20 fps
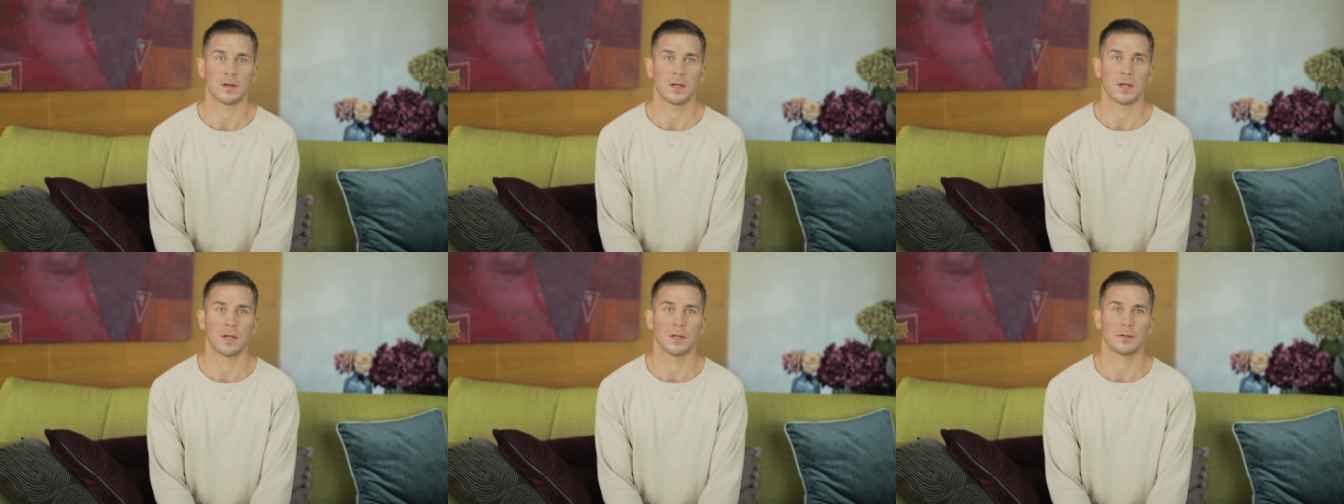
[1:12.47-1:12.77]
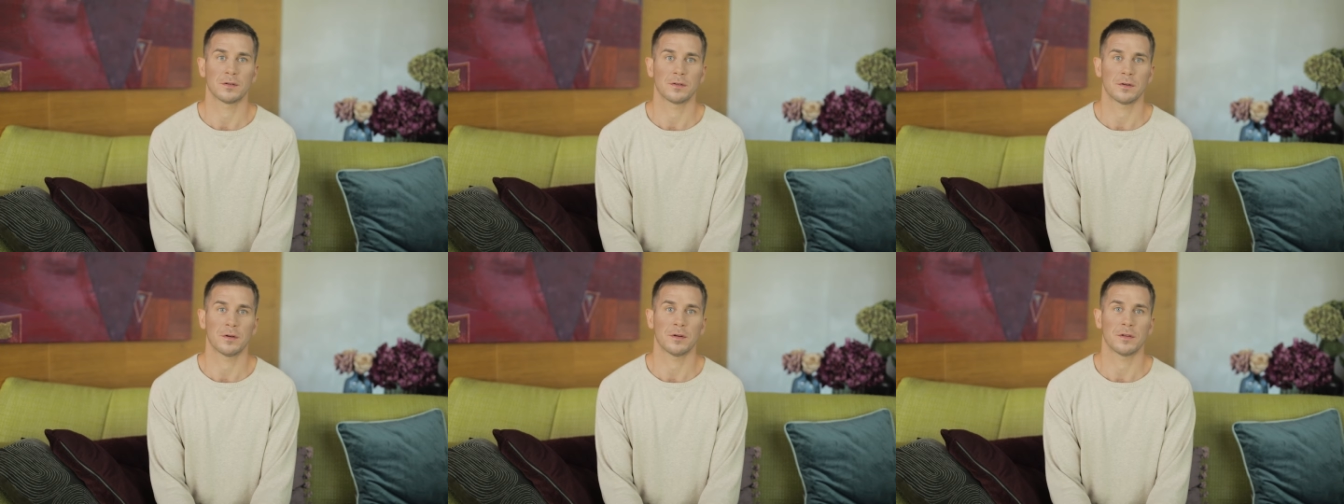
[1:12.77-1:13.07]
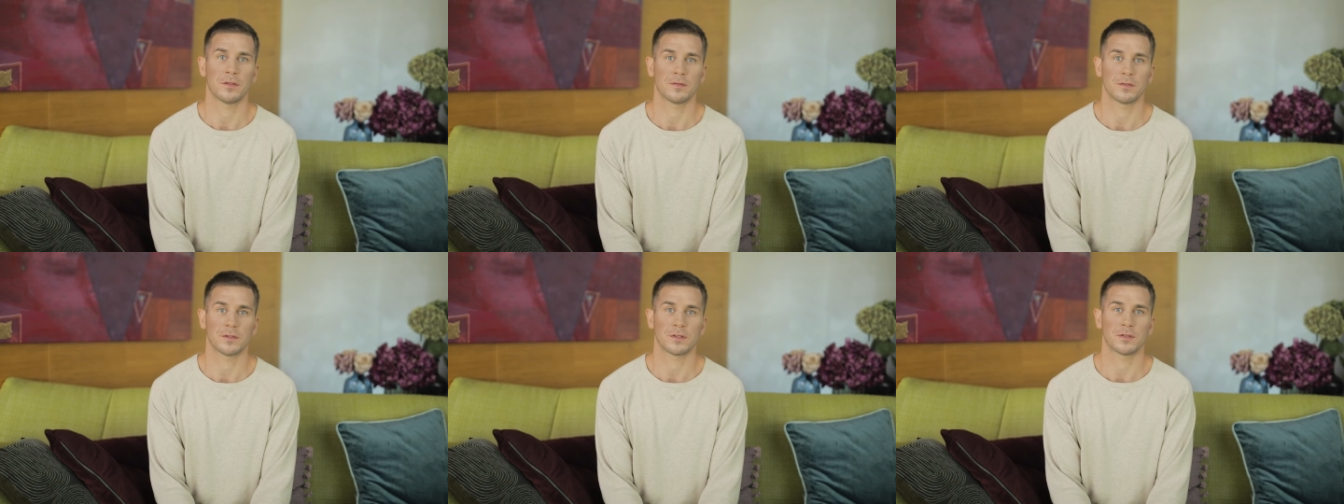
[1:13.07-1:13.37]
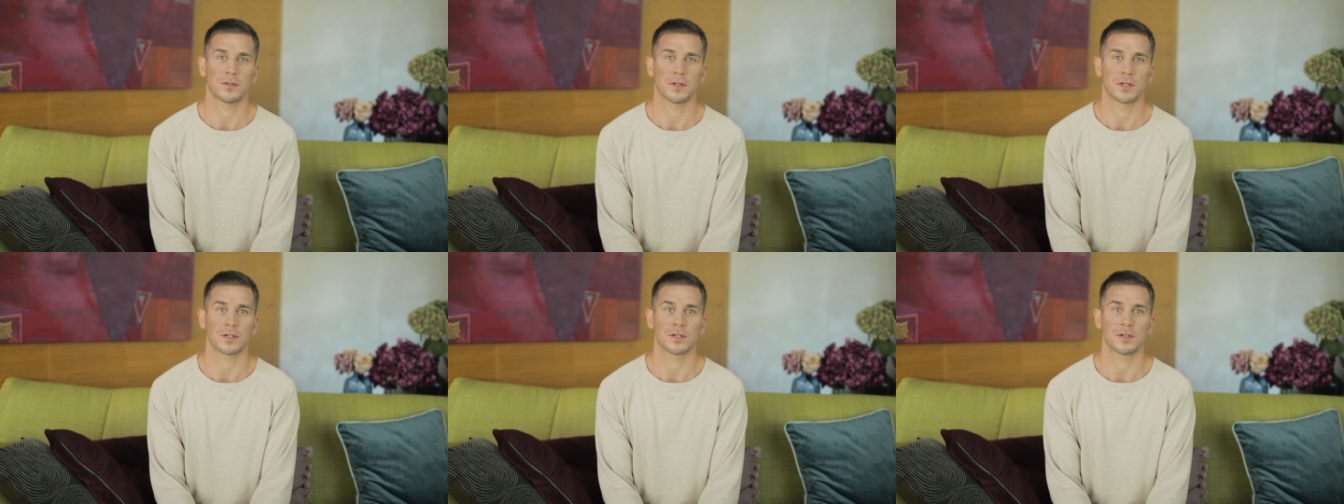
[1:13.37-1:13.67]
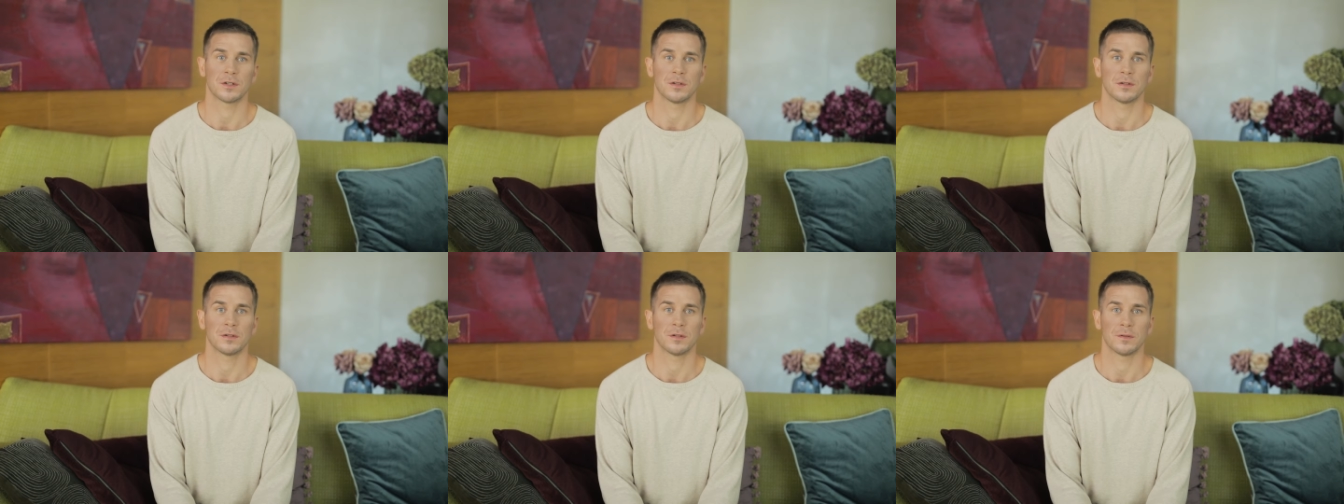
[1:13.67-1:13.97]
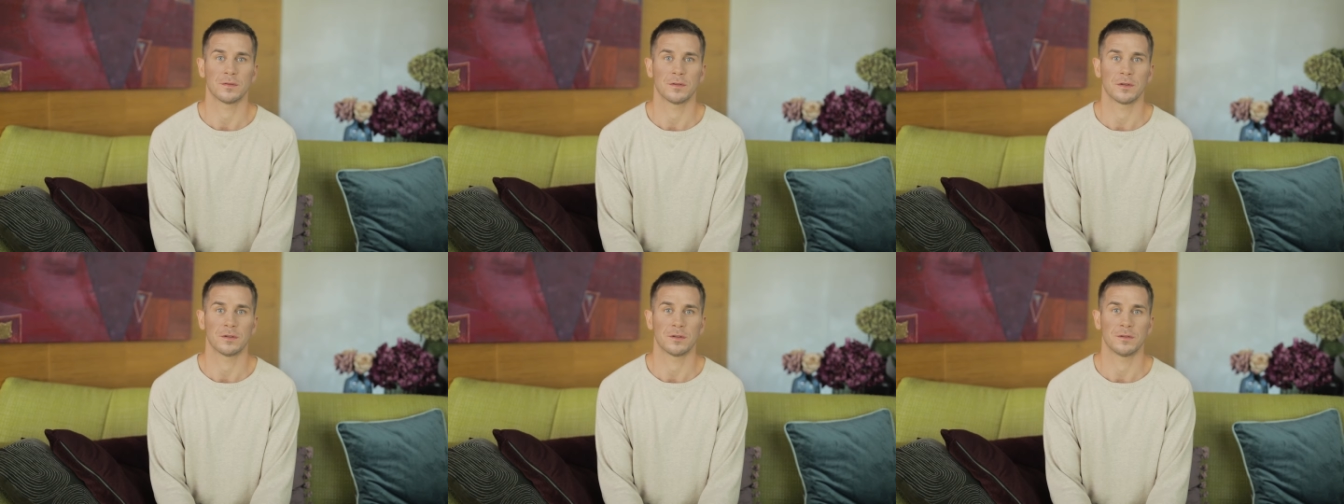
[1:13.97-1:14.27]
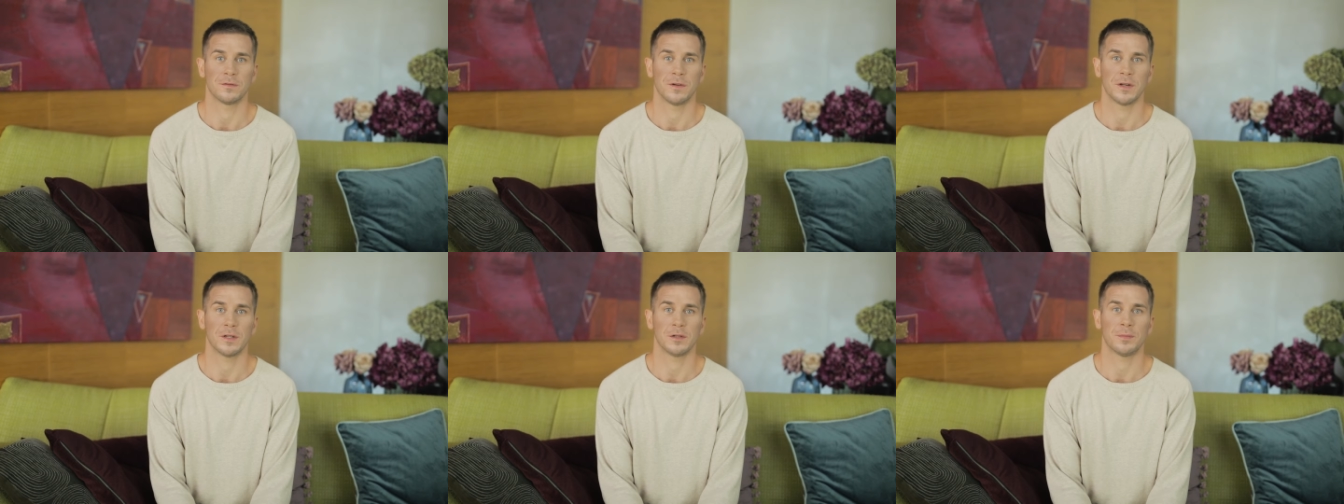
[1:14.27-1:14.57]
and growth restriction of the
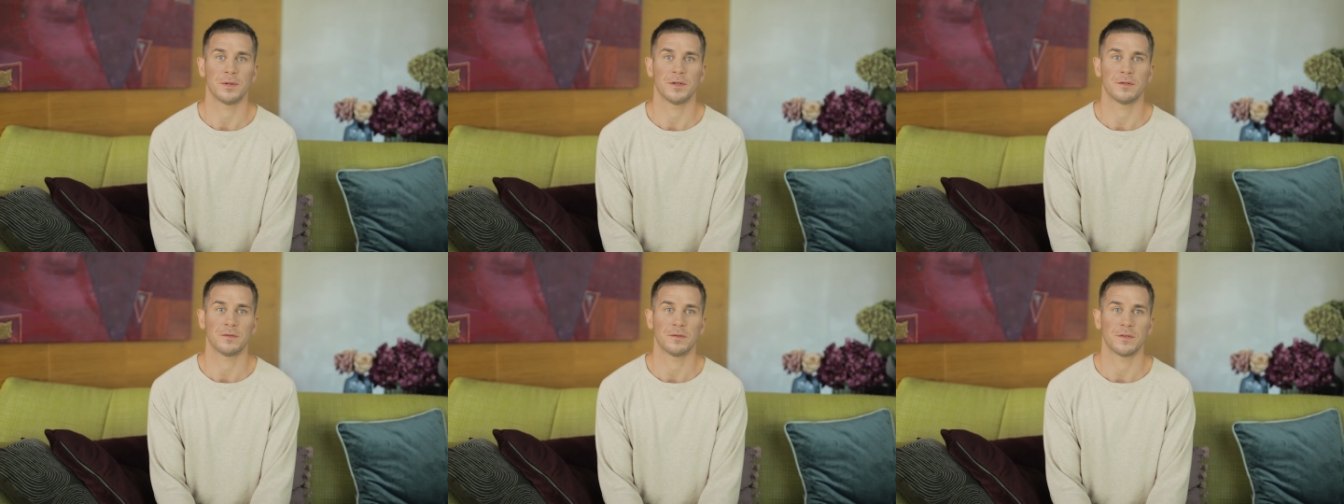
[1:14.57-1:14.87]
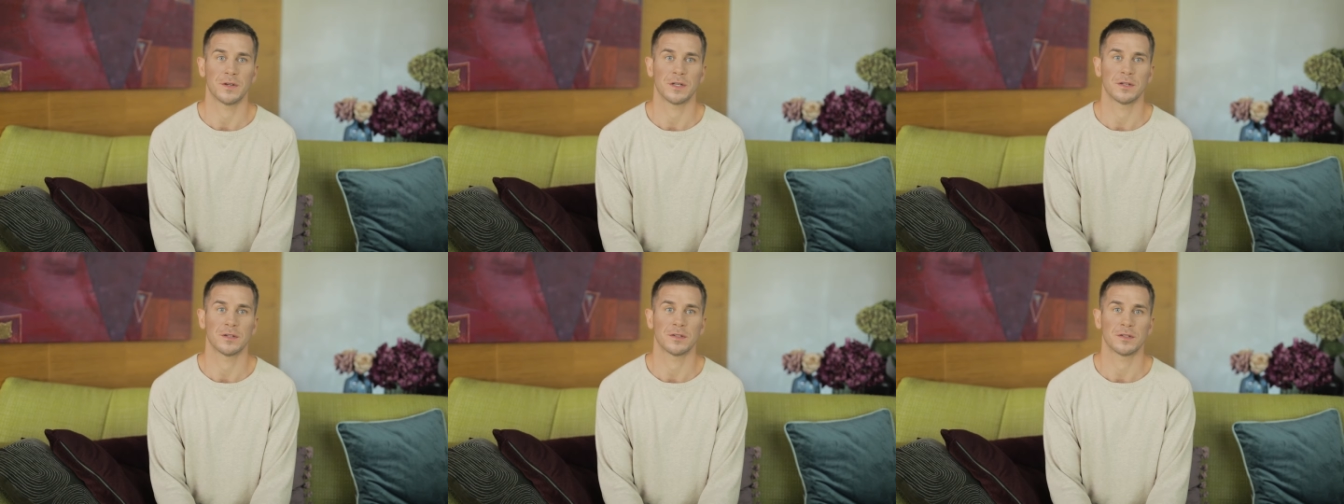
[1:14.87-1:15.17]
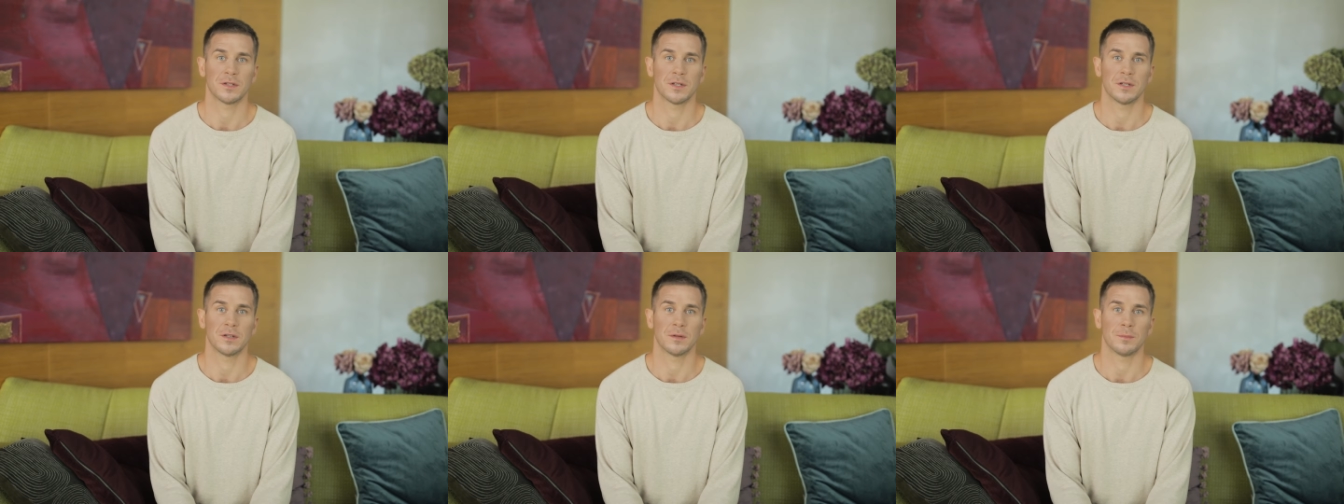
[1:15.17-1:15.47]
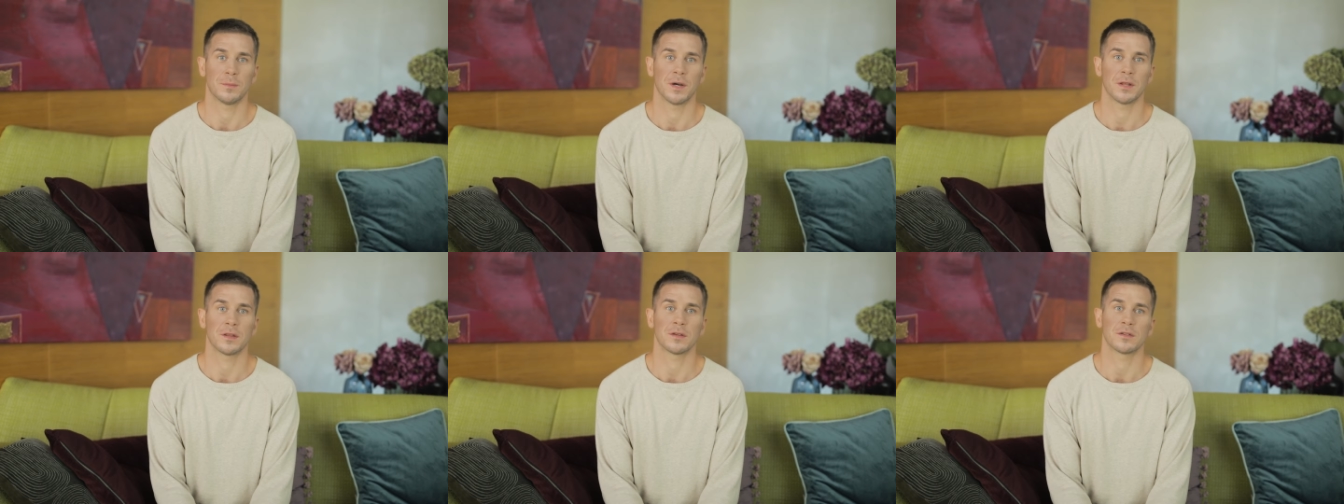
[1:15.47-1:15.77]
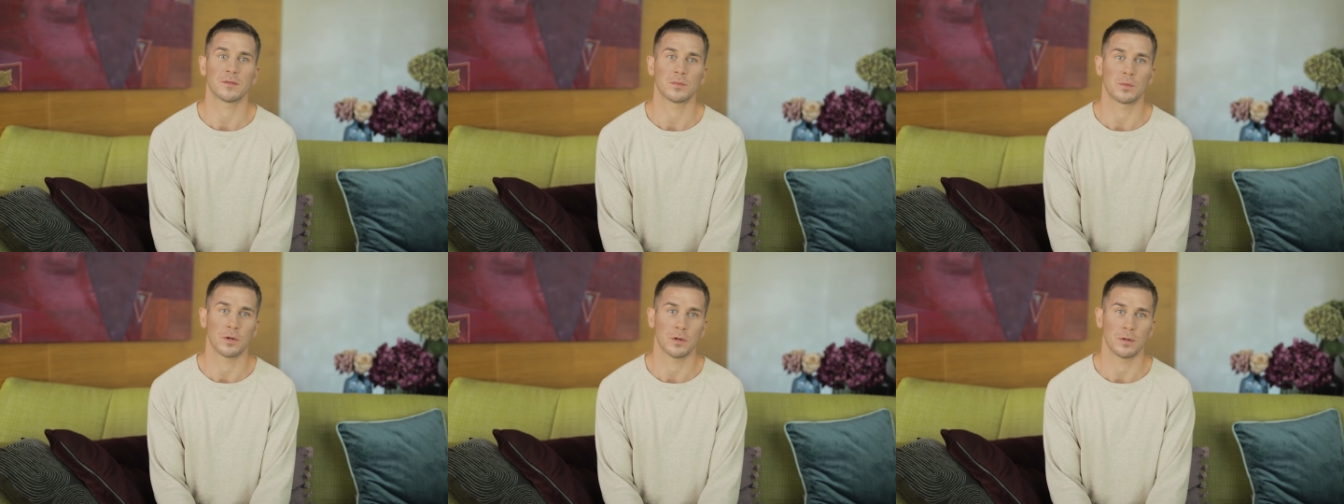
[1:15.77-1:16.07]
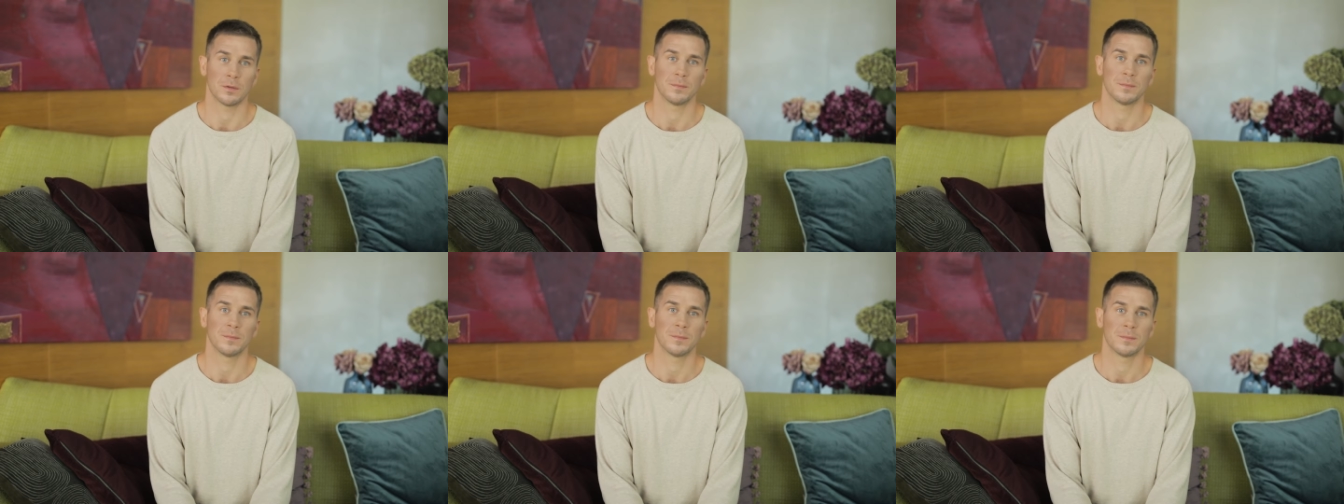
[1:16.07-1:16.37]
developing fetus in the mother's womb.